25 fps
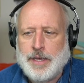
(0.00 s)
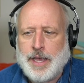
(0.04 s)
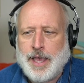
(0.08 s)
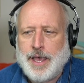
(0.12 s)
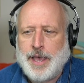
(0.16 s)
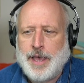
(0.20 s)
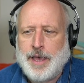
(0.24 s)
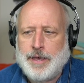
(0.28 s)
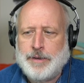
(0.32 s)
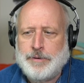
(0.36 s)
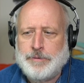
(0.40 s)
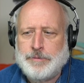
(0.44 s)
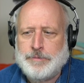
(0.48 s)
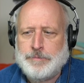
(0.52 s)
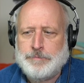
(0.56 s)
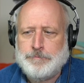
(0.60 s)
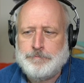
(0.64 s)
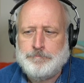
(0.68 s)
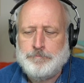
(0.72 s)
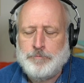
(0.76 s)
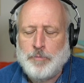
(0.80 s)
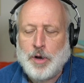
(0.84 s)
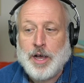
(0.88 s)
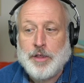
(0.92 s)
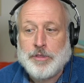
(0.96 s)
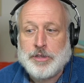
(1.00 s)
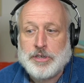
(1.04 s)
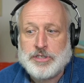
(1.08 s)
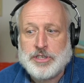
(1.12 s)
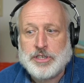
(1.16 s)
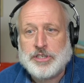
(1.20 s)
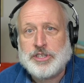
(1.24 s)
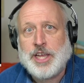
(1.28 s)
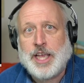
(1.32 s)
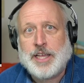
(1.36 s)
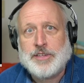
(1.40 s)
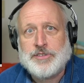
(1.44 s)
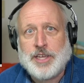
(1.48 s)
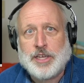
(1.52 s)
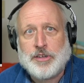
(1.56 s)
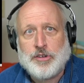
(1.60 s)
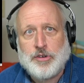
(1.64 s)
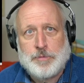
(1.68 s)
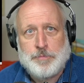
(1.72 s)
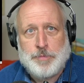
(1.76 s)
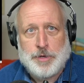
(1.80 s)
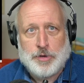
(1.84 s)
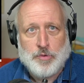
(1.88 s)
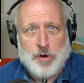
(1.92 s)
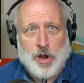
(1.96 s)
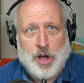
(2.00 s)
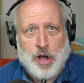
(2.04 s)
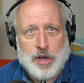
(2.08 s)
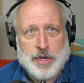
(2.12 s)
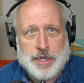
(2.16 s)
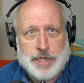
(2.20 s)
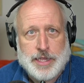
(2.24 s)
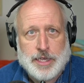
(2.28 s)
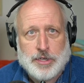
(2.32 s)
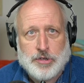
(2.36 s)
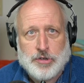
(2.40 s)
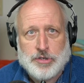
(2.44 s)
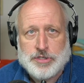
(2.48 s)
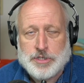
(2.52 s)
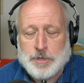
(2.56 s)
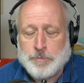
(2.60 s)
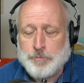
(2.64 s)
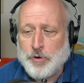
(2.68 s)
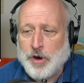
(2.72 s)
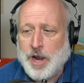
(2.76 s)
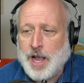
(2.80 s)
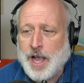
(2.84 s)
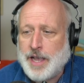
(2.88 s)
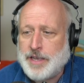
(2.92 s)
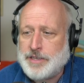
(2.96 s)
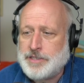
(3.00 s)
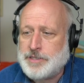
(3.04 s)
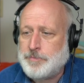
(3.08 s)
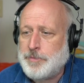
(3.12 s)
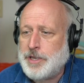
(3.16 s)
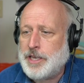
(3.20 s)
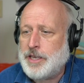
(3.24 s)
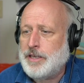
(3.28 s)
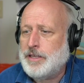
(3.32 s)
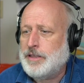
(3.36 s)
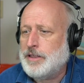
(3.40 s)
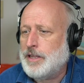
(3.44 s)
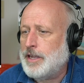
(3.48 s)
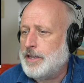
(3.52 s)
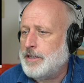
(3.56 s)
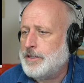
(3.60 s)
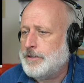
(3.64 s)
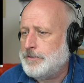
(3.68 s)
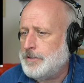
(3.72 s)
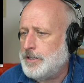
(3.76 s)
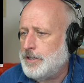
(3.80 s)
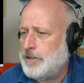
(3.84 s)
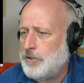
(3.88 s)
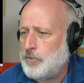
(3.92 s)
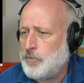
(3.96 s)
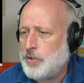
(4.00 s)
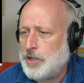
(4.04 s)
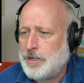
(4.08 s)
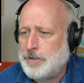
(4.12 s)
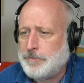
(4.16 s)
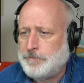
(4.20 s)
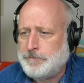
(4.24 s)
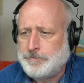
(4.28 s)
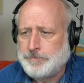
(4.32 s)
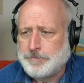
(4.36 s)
And, well, there's a chance I could be wrong and they could surprise me. Like, you know, when